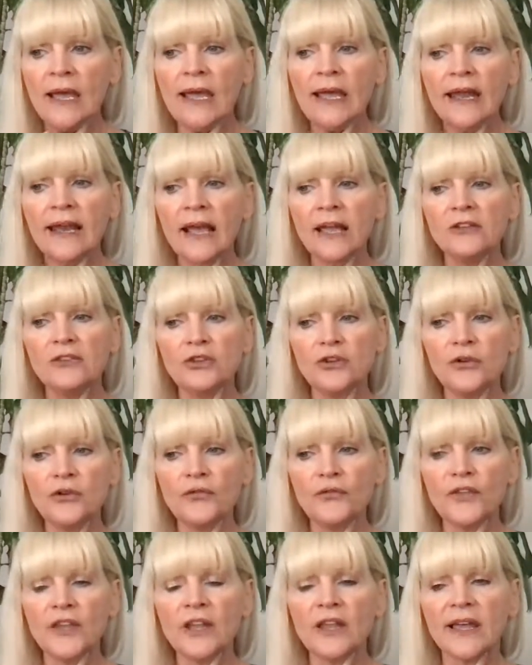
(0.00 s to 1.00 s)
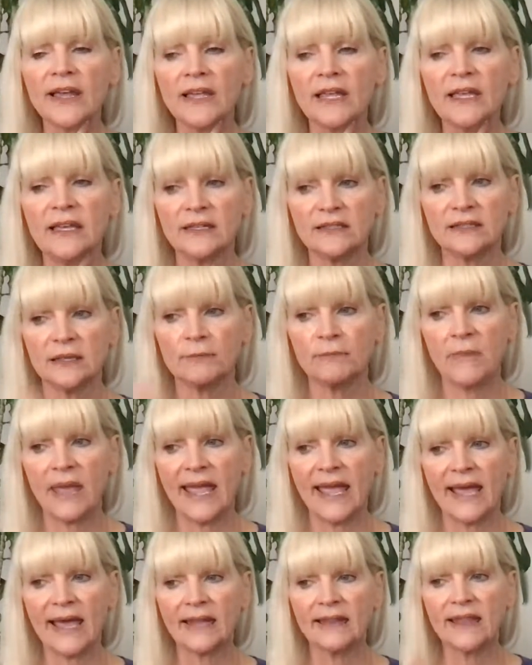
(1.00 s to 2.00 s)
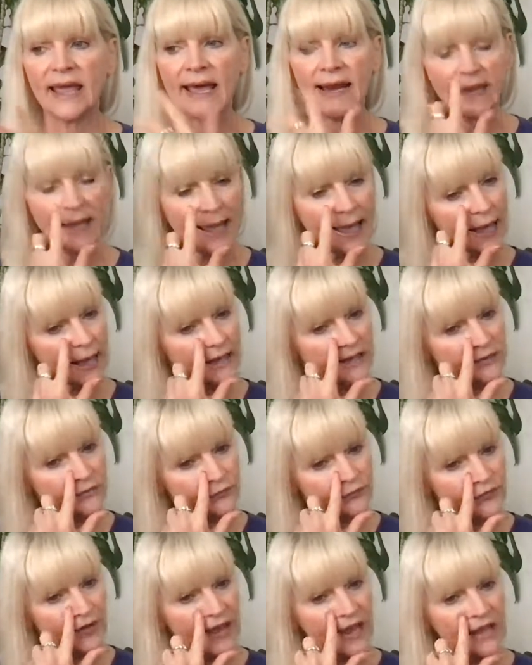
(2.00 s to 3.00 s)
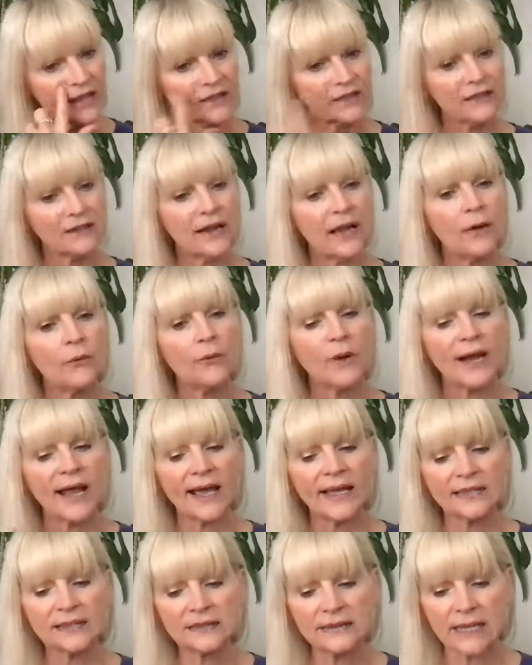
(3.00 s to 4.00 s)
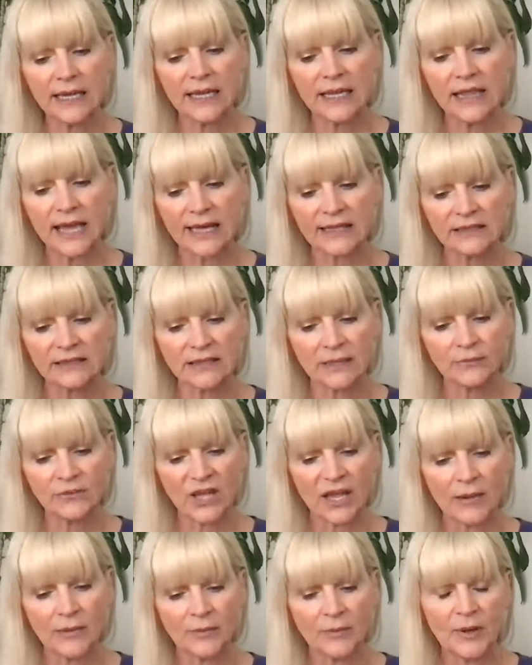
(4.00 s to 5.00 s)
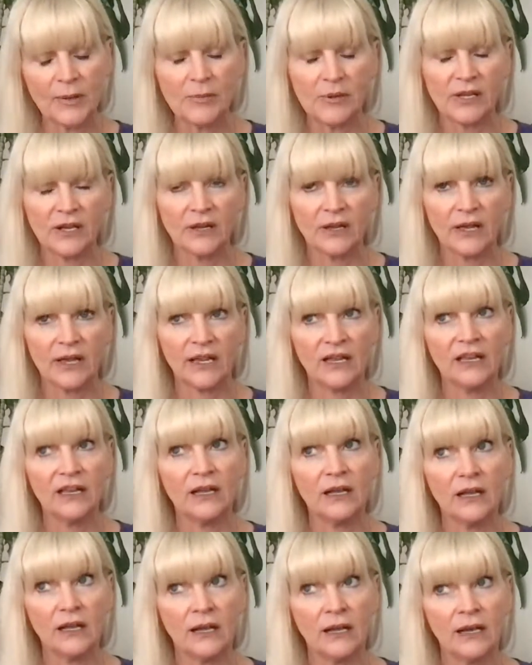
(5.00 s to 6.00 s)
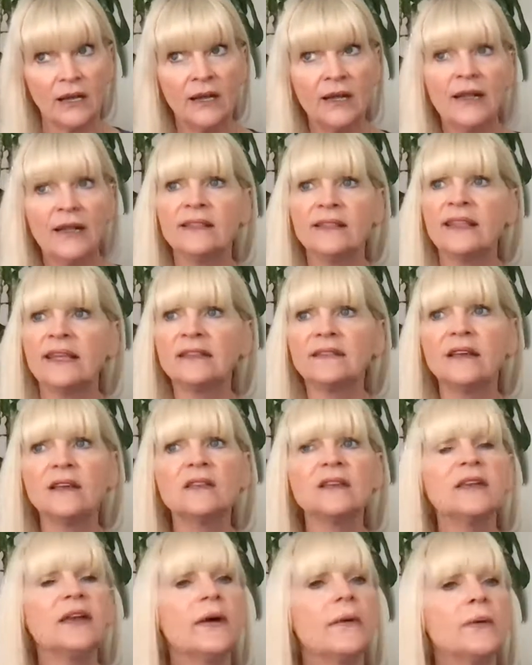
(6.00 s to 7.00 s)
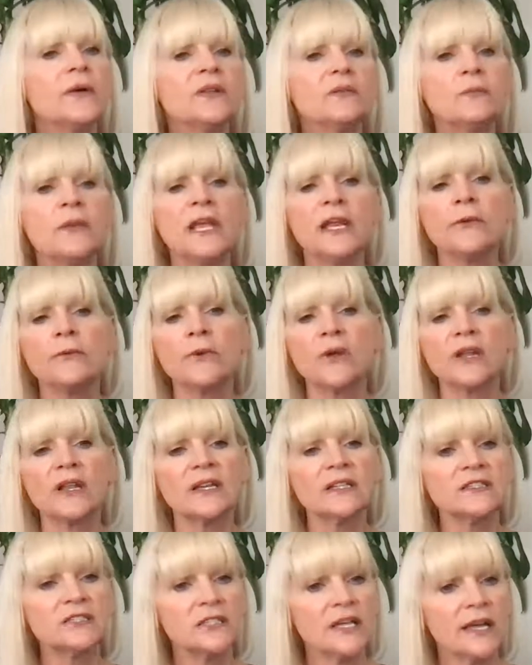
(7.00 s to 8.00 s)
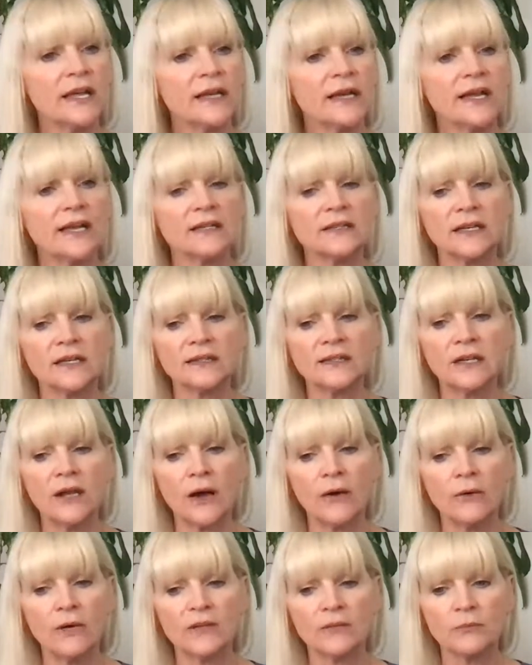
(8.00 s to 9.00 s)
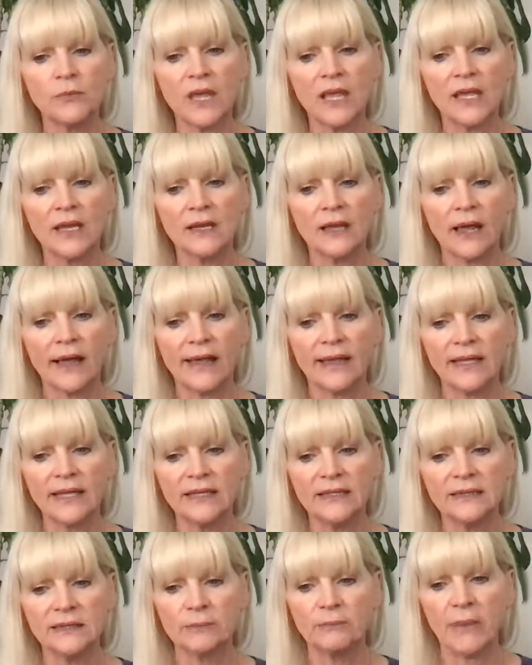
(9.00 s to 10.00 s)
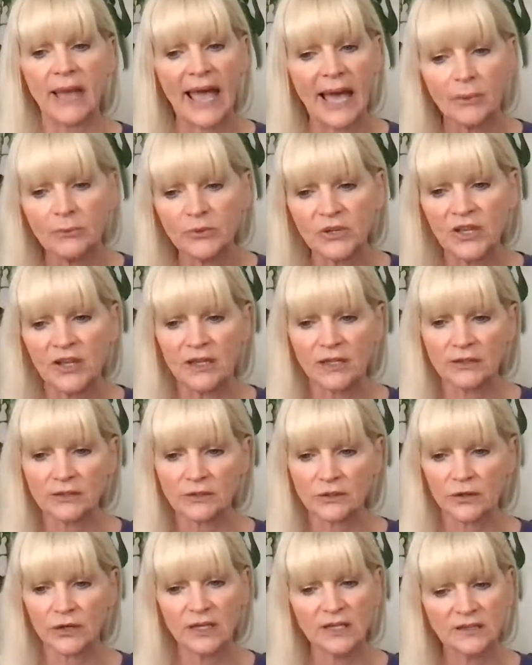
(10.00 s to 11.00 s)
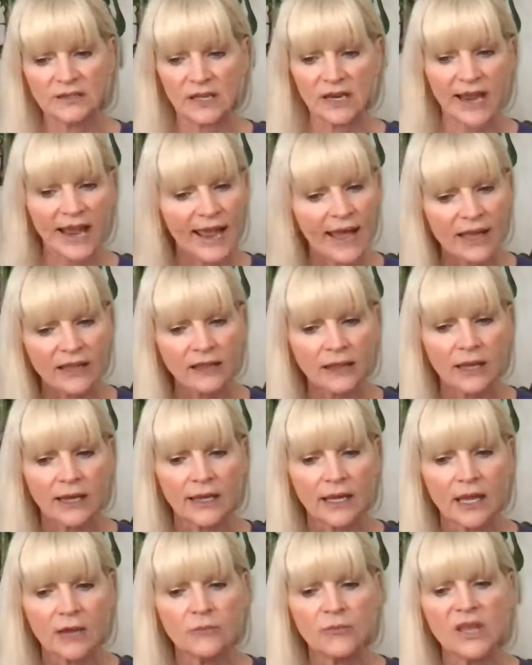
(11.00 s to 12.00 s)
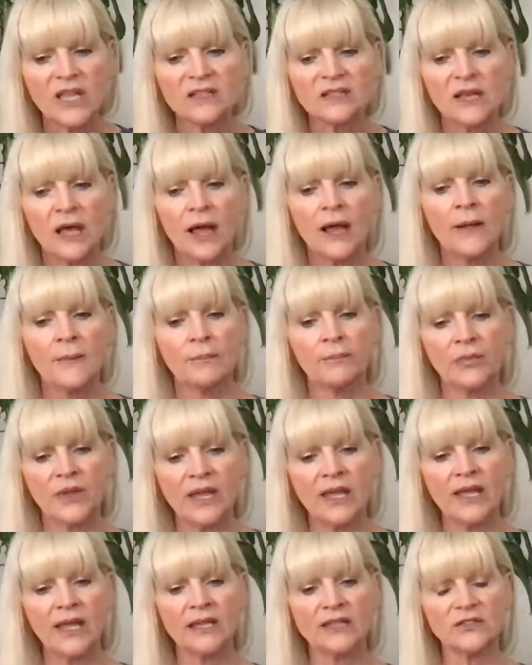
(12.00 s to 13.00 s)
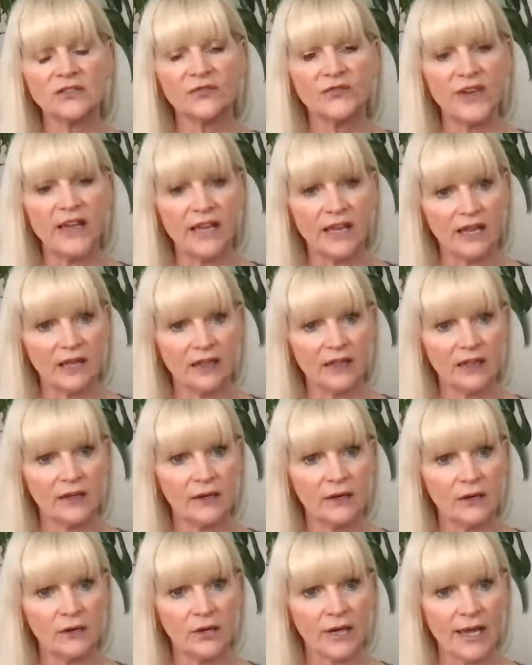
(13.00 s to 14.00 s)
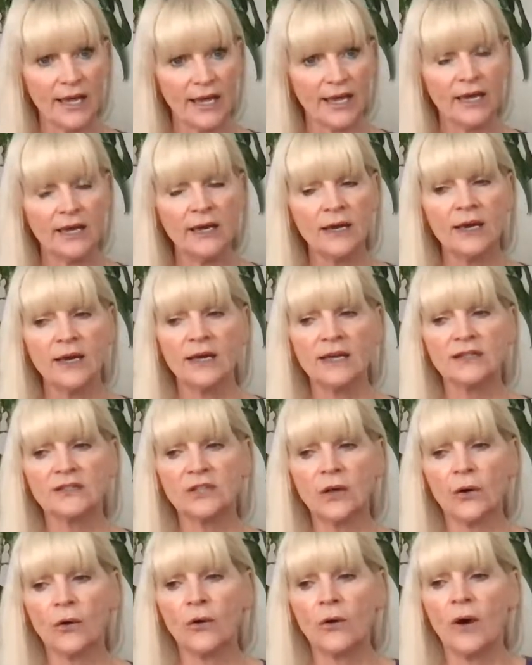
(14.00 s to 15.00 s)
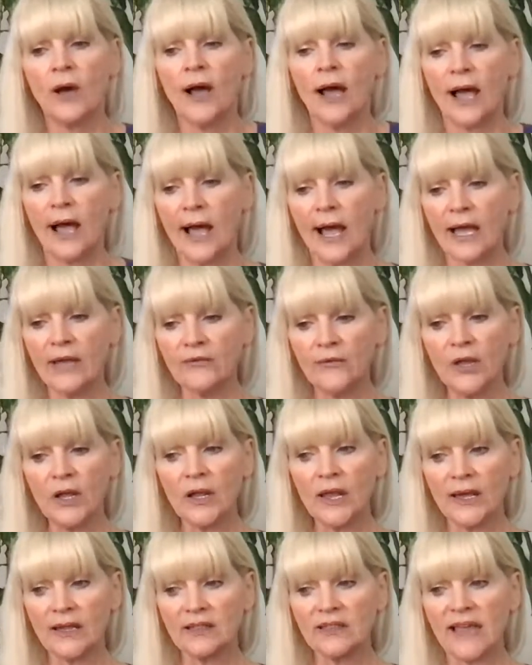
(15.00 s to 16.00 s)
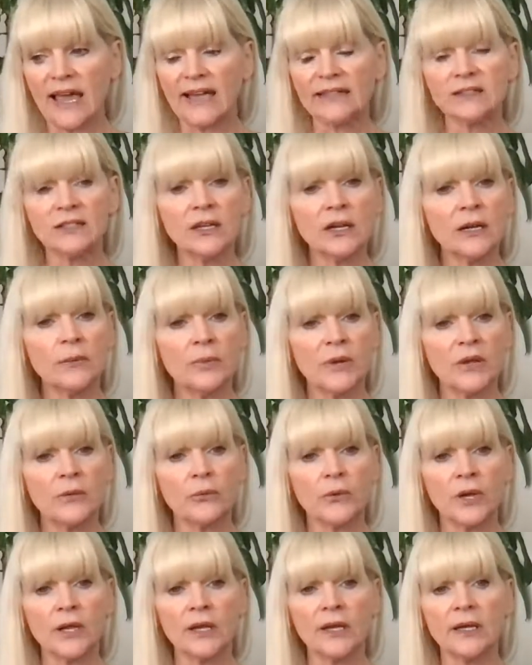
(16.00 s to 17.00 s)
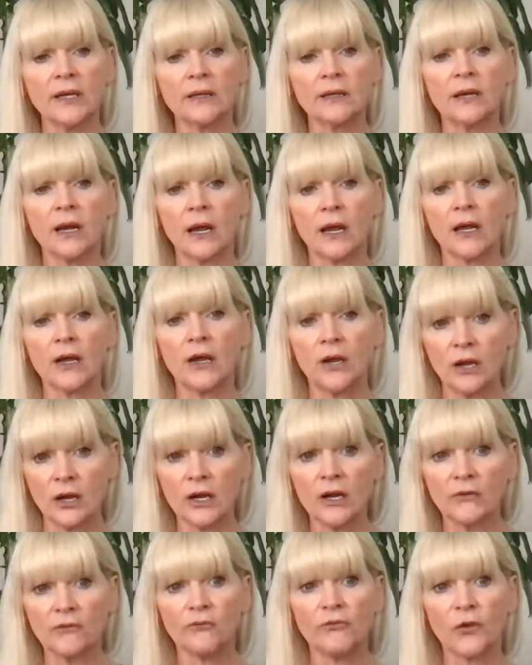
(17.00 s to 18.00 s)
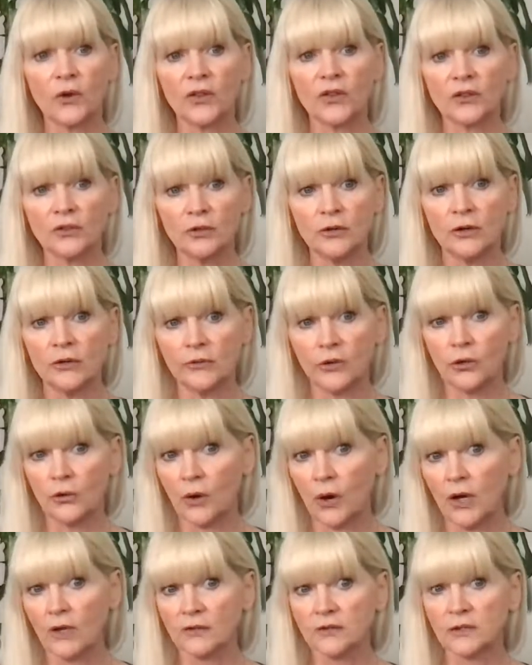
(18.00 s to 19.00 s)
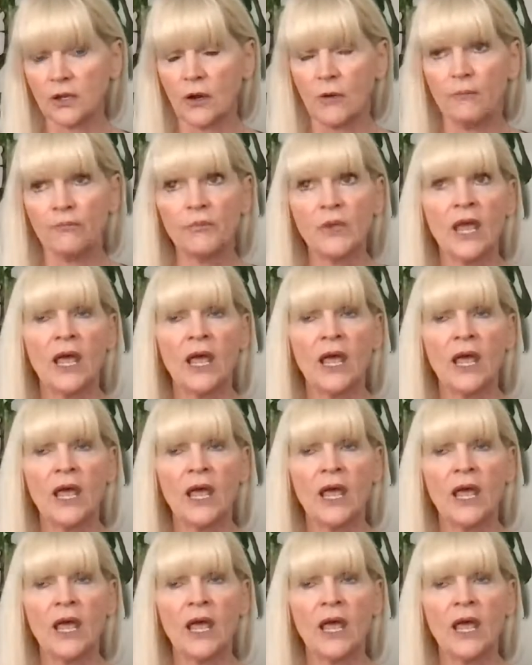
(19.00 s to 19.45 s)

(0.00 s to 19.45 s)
And I do feel like he is a man that has faith. Now, when I say that, sometimes people are like, that doesn't always mean religion. It doesn't always mean like he's a Baptist or he's a Catholic. It means he has faith. Okay. So I feel like that's going to be really good for the two of you also.